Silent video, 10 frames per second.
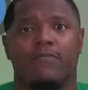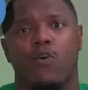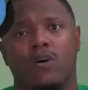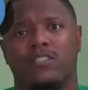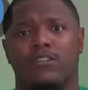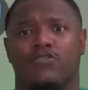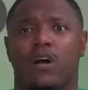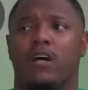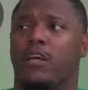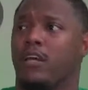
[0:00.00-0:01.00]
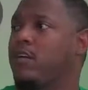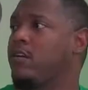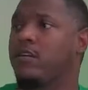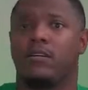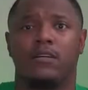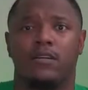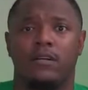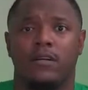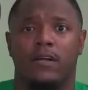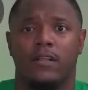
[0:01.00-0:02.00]
Of course they're struggling.
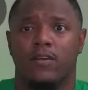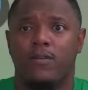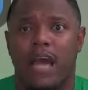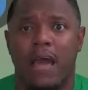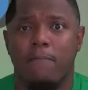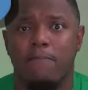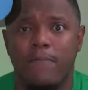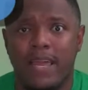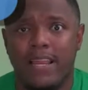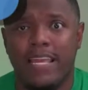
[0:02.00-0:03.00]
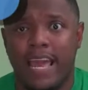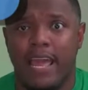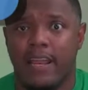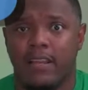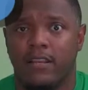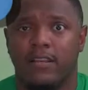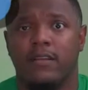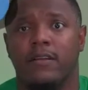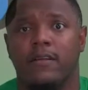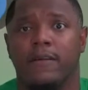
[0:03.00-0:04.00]
They're not men yet.
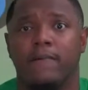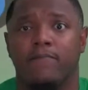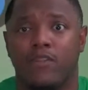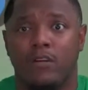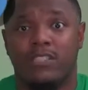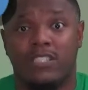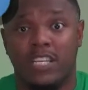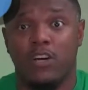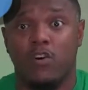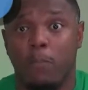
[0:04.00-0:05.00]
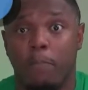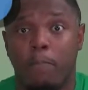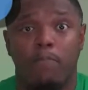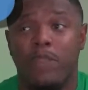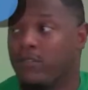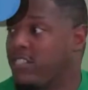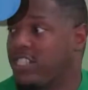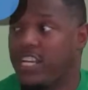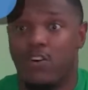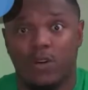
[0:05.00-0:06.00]
They're still
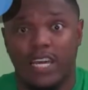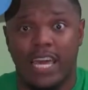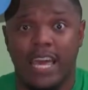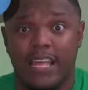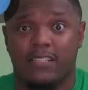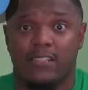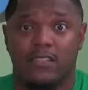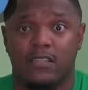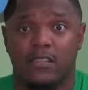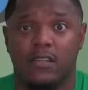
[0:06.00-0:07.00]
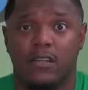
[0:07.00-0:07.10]
kids.